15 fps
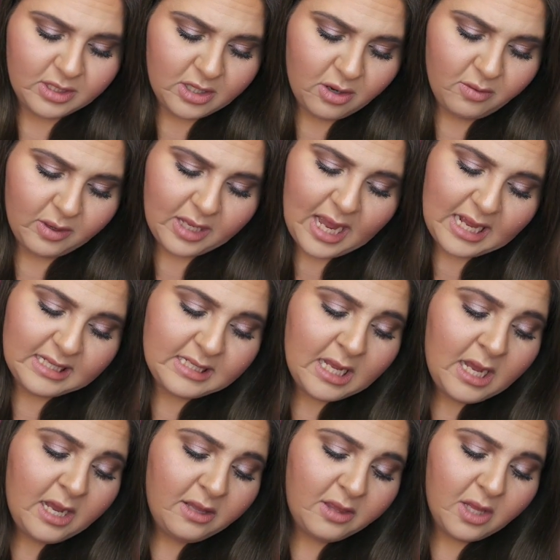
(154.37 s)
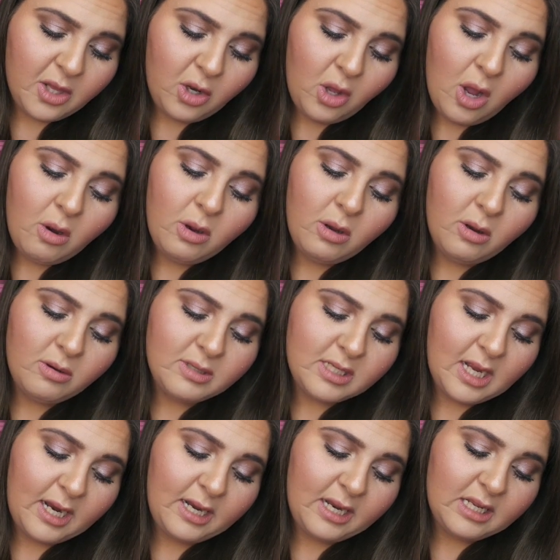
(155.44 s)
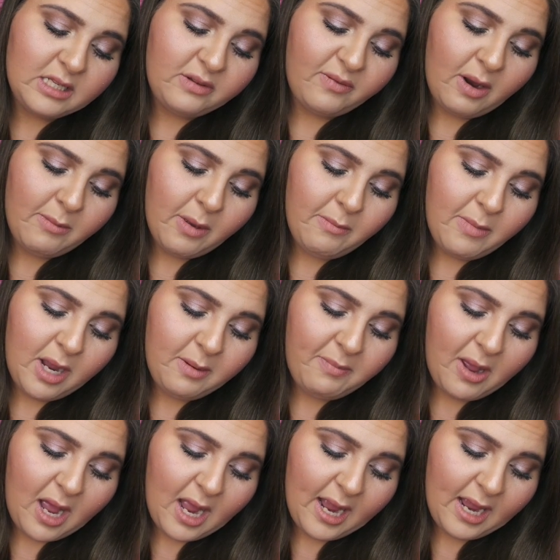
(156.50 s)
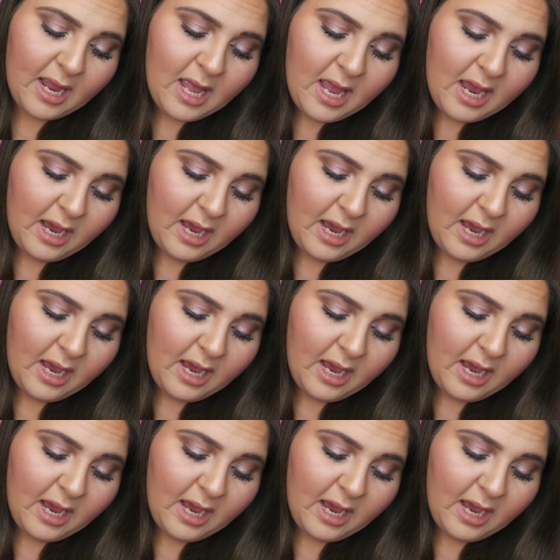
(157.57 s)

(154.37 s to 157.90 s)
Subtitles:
So yes, the little ho ho ho sign is from Mud Pie,